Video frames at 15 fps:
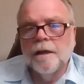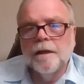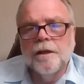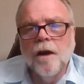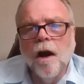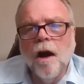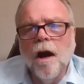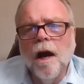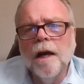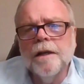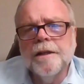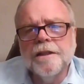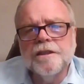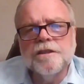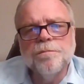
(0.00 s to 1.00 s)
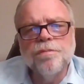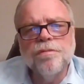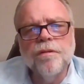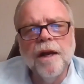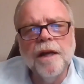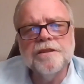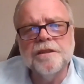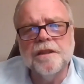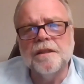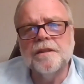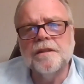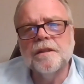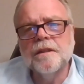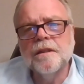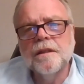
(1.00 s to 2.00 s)
God is
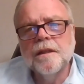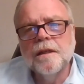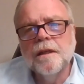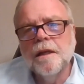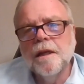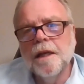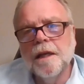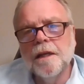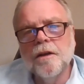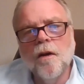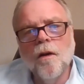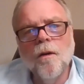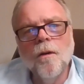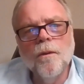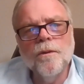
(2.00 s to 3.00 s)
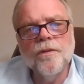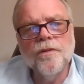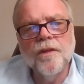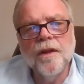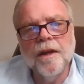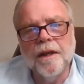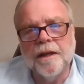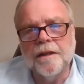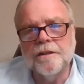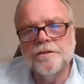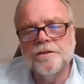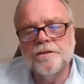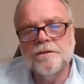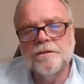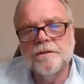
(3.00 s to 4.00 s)
present in all
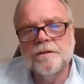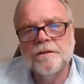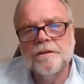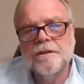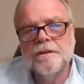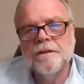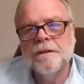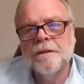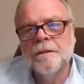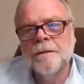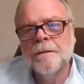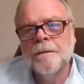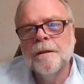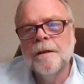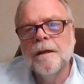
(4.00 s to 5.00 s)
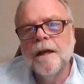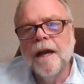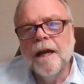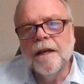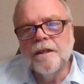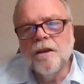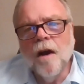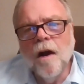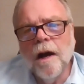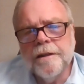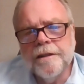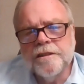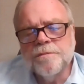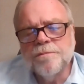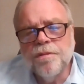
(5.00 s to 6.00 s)
things, and
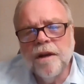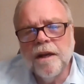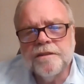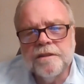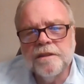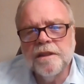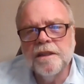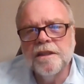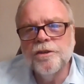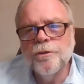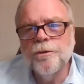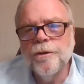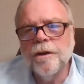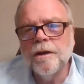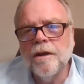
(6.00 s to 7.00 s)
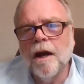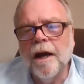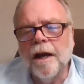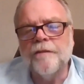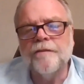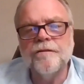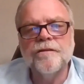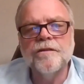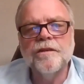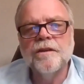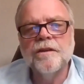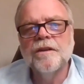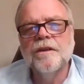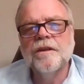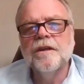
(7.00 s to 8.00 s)
God is present in your life.
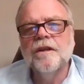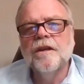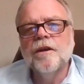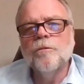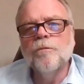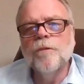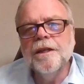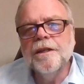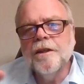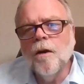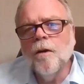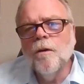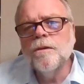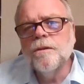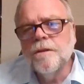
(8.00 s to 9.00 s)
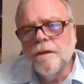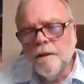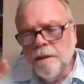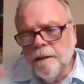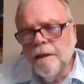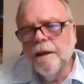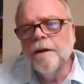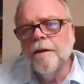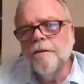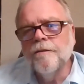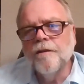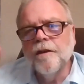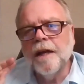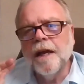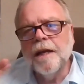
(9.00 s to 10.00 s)
We don't live
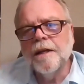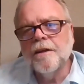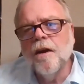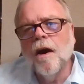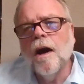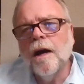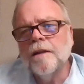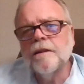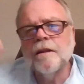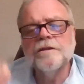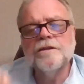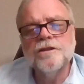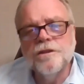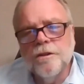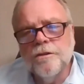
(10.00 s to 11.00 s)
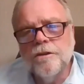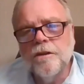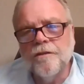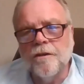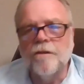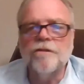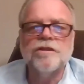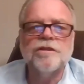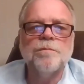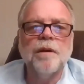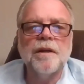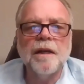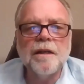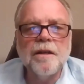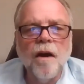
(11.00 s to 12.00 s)
in a godless universe,
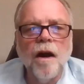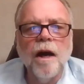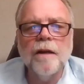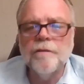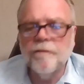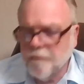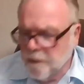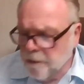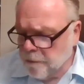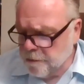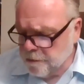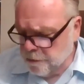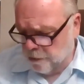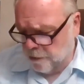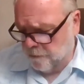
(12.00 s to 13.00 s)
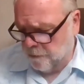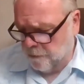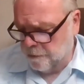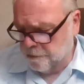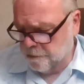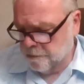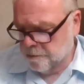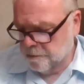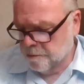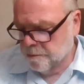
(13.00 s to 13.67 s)
but a God-filled universe.